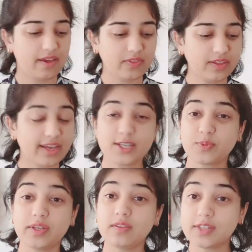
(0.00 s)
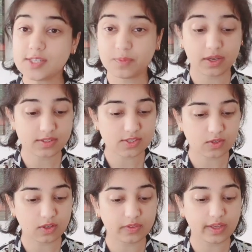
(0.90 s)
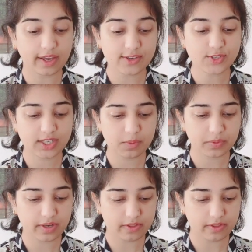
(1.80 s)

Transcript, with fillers: And the last one in this box is called The Housekeeper